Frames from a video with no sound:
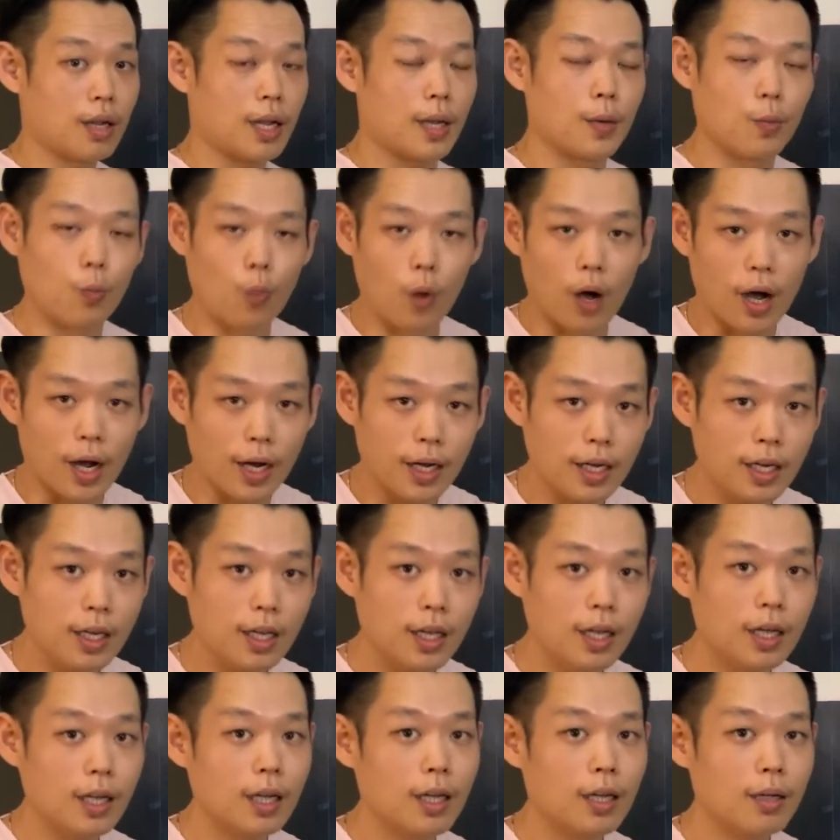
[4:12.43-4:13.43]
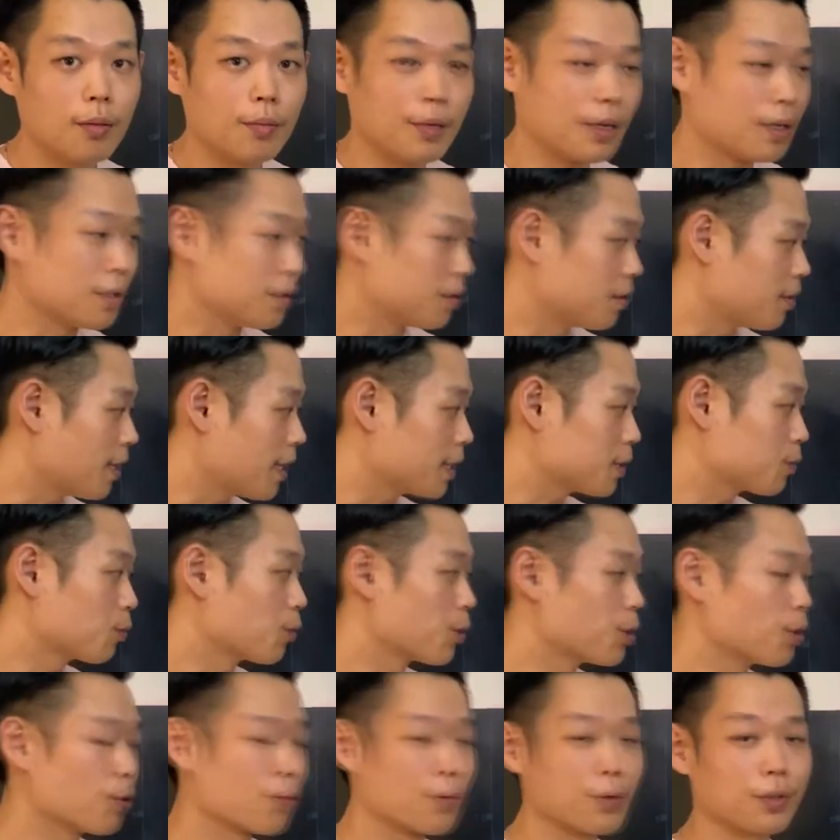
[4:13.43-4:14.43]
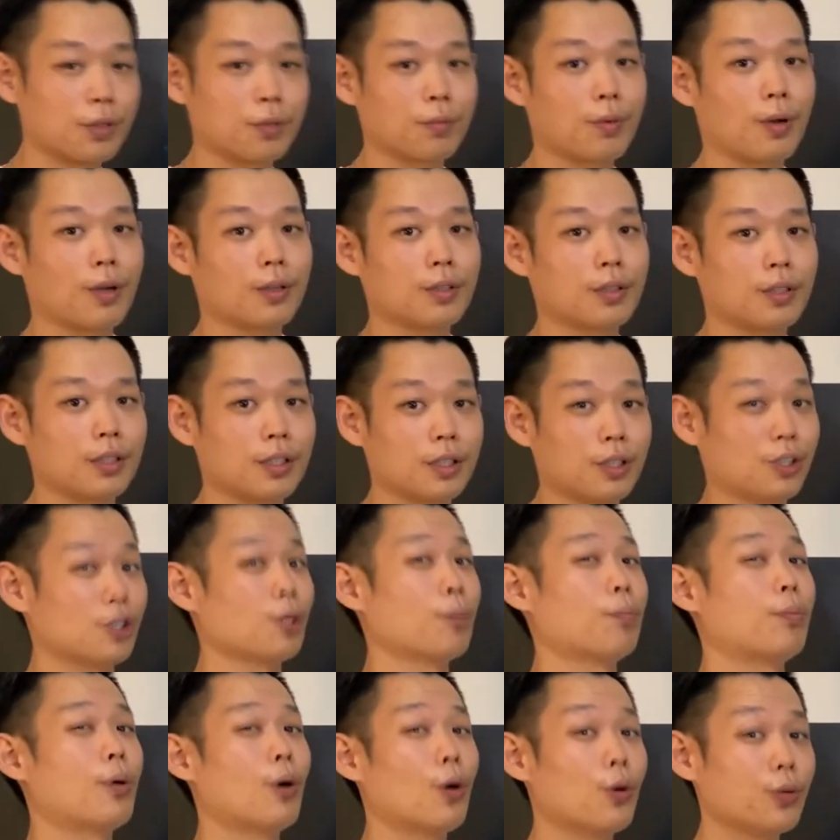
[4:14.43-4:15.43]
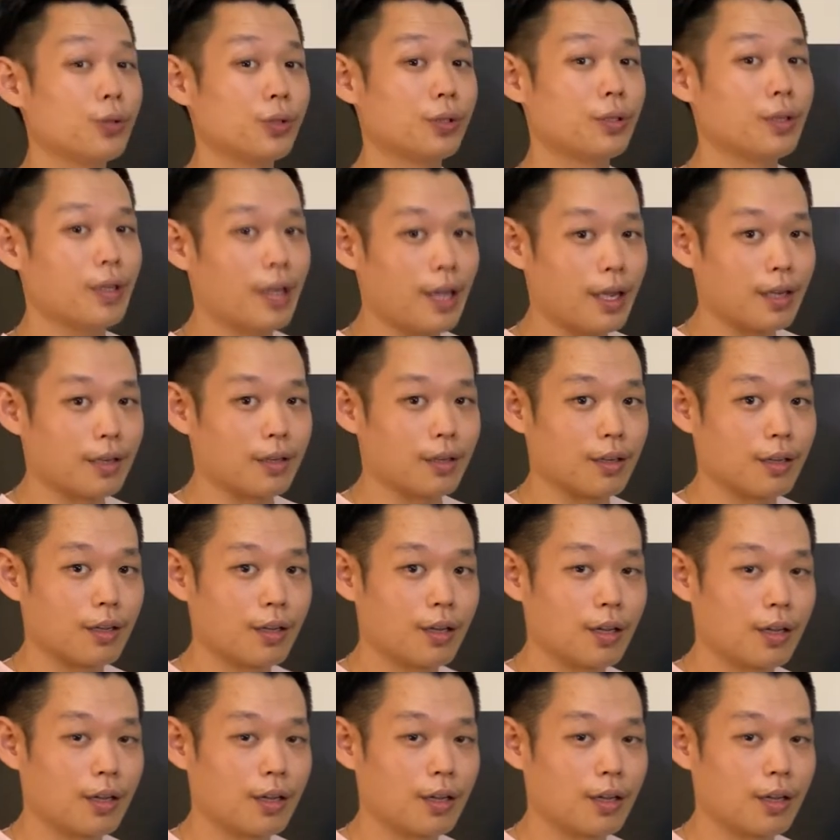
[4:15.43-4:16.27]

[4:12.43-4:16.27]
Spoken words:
And why? Because that's where your response is supposed to end.